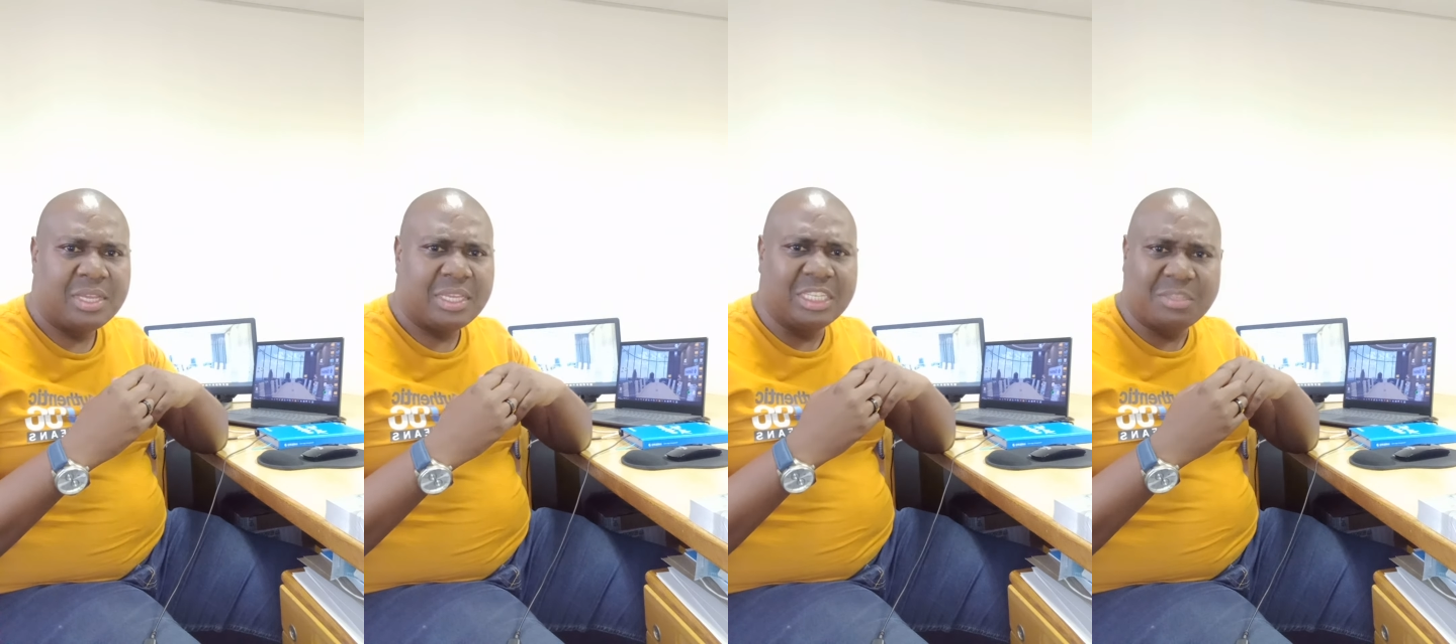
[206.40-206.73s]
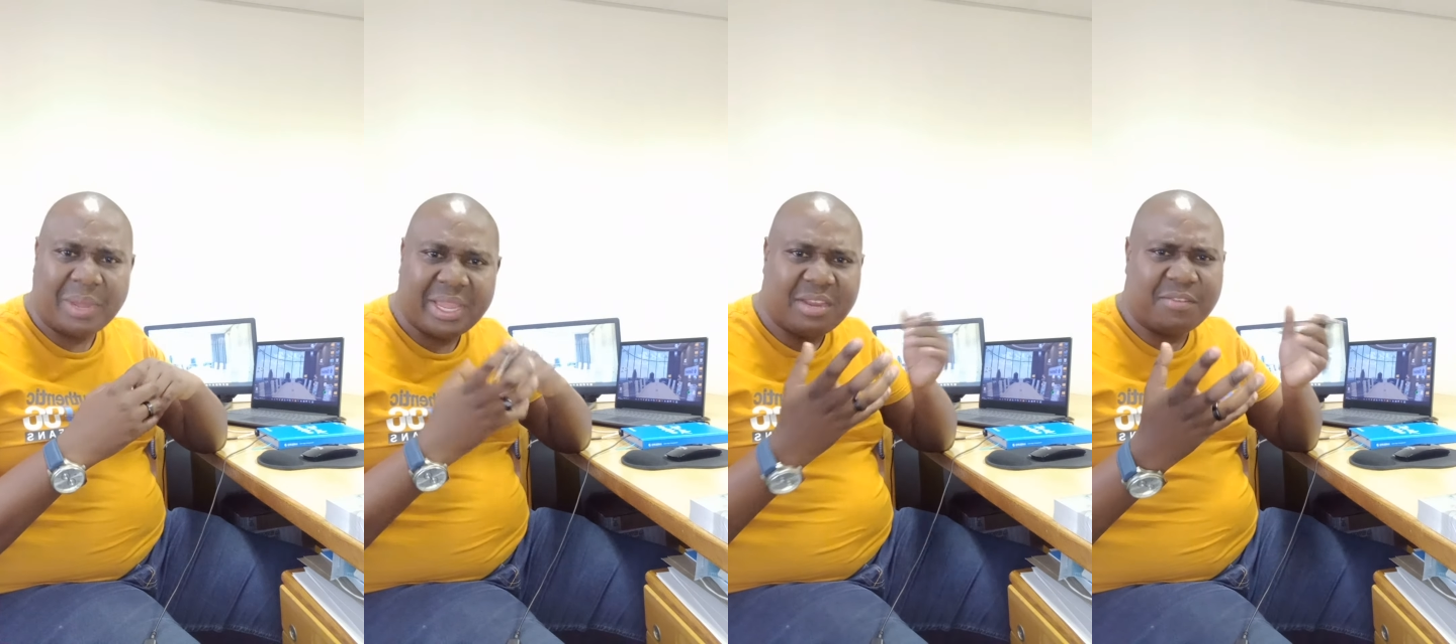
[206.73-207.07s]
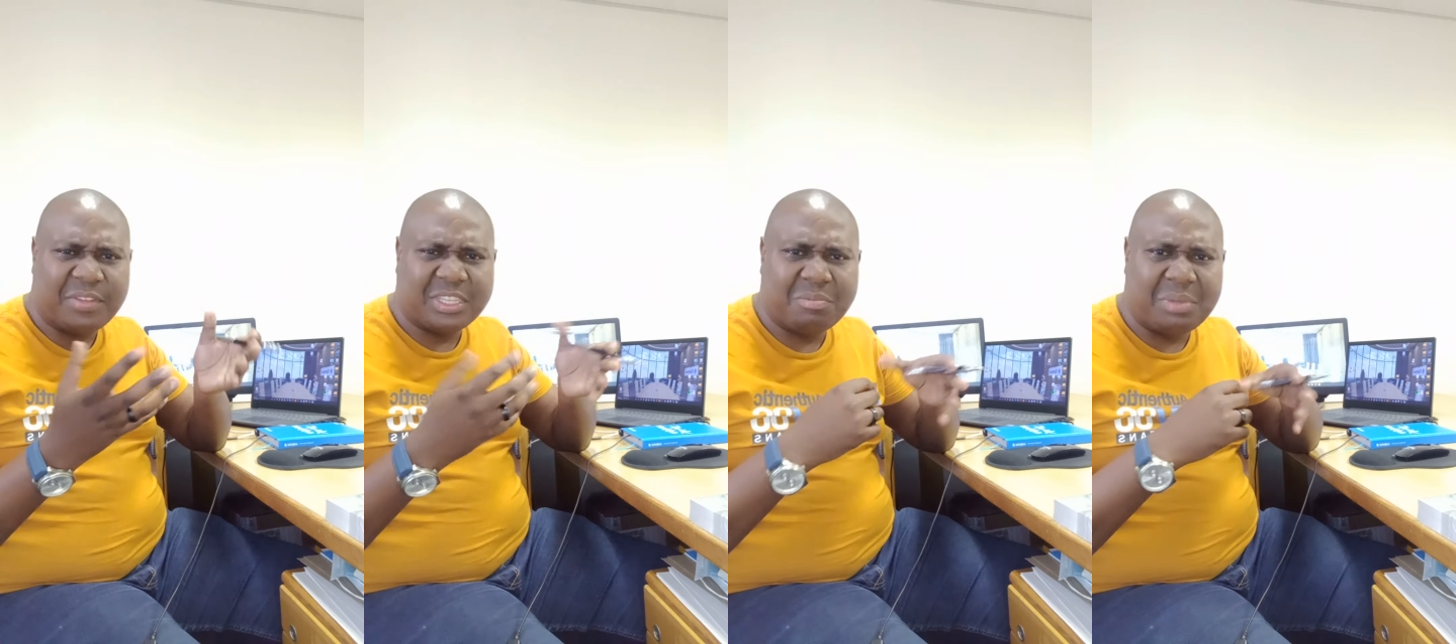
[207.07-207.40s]
Is my
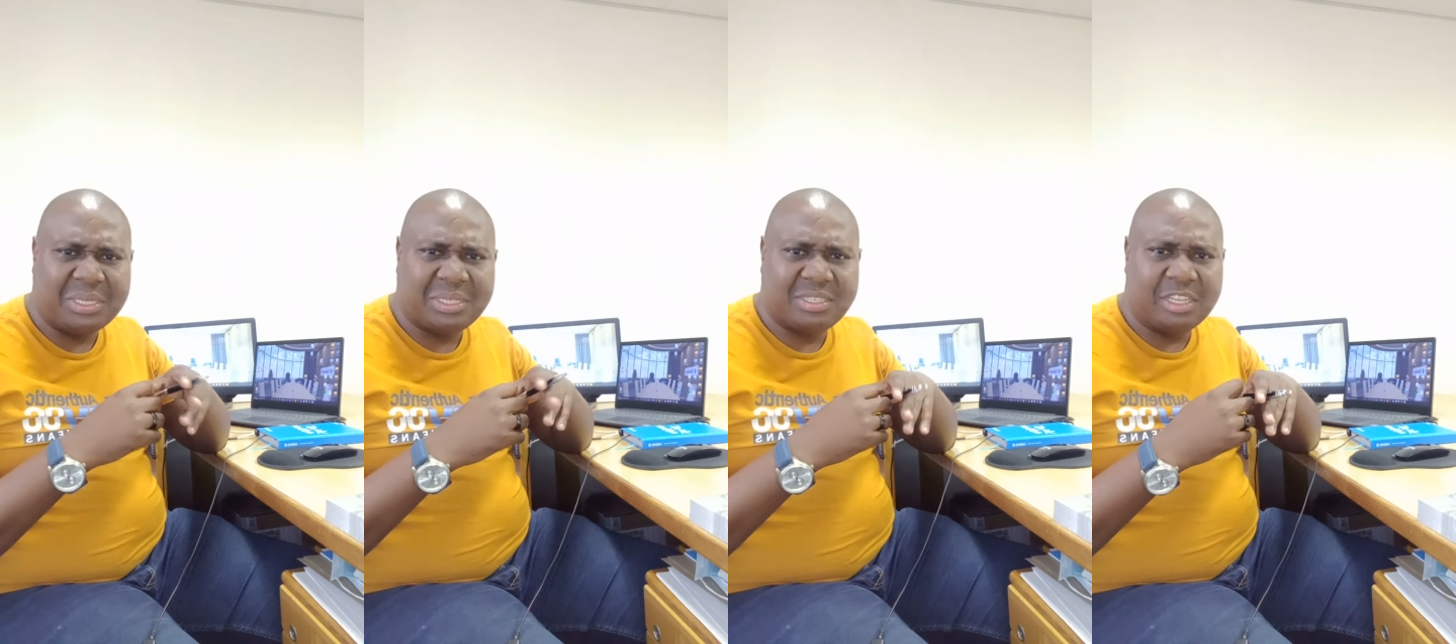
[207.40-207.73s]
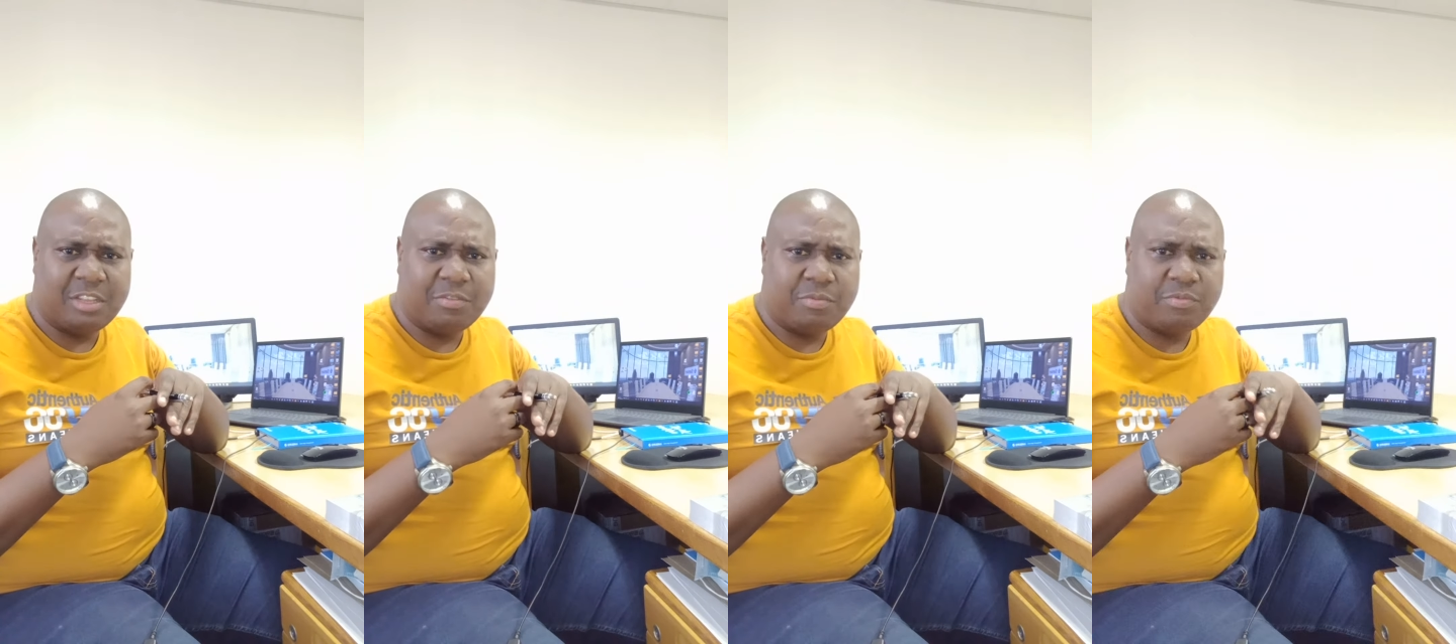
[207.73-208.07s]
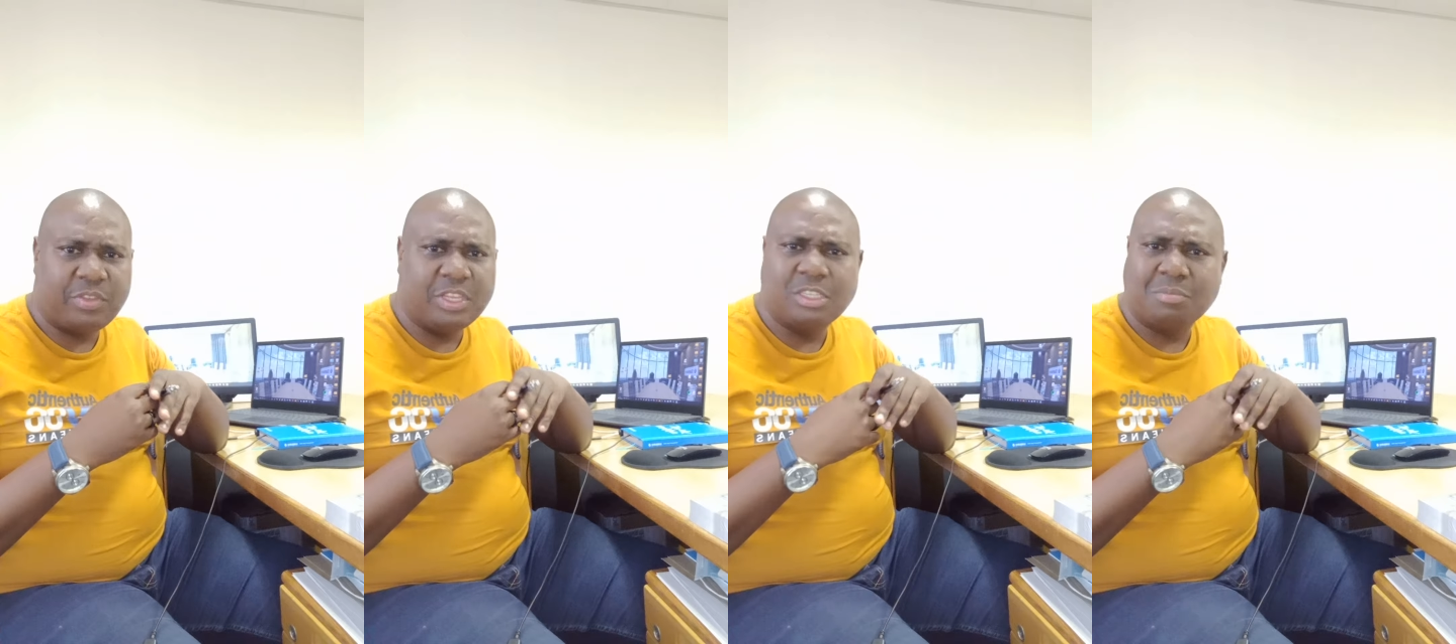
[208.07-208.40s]
investment safe?
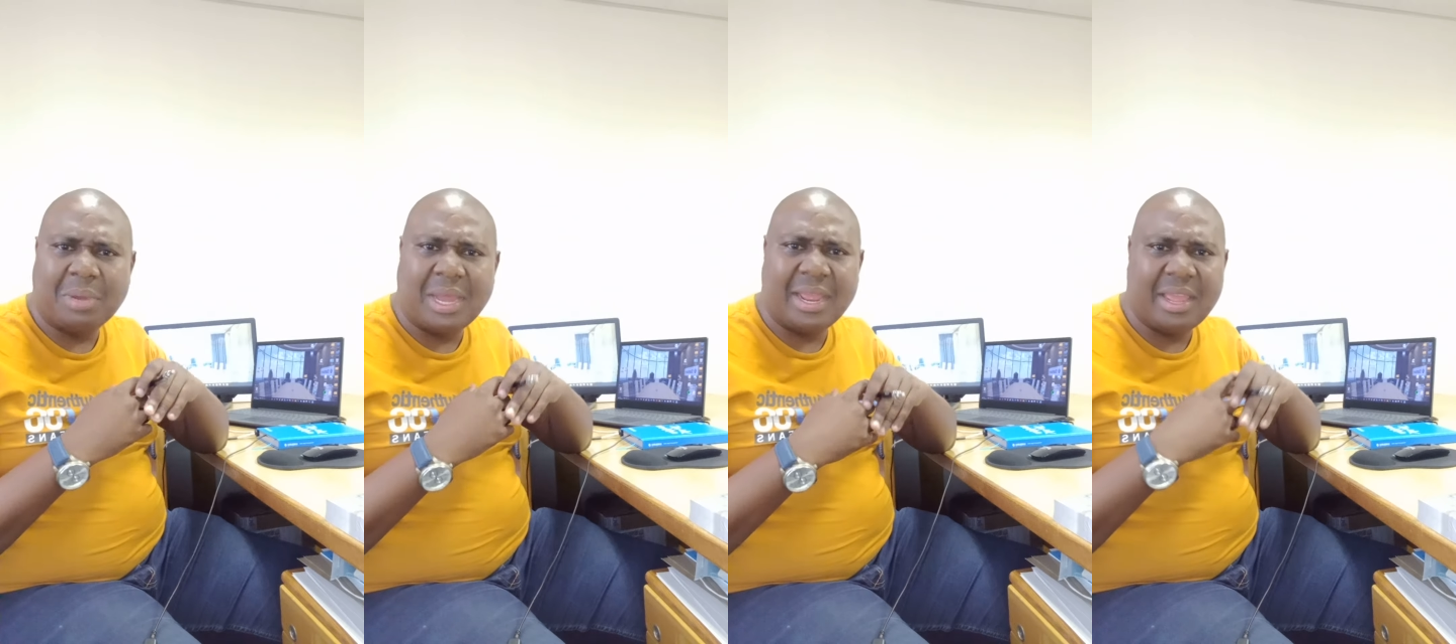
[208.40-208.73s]
Is my